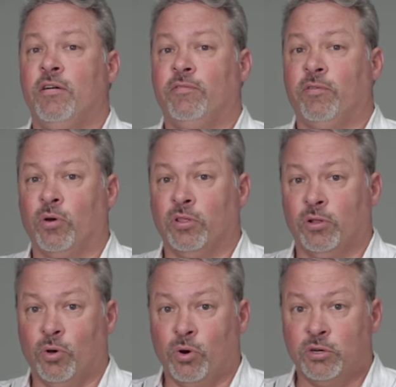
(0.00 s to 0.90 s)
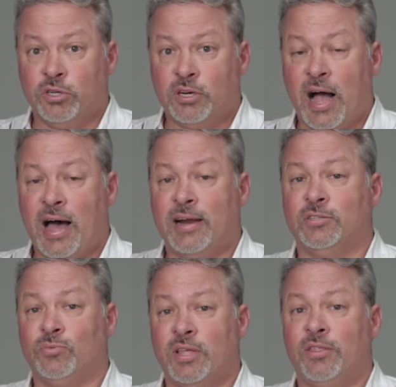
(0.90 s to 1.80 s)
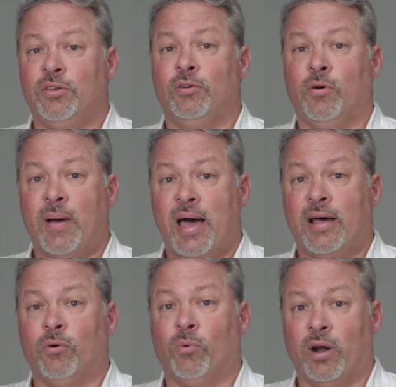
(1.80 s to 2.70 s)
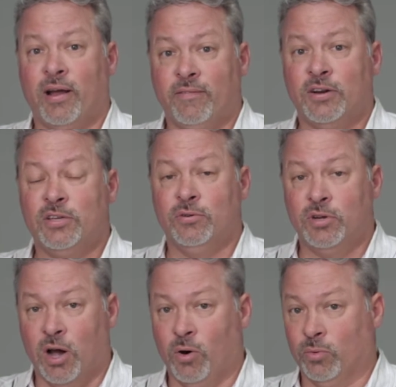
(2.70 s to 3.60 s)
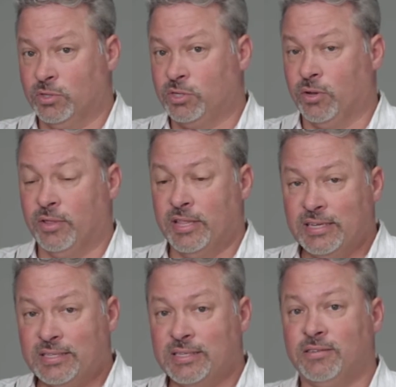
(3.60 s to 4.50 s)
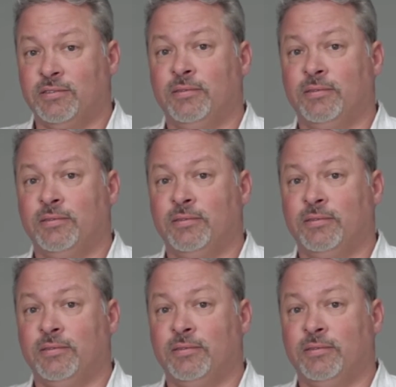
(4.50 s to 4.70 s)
for the Lord your God is with you no matter wherever you go." So this is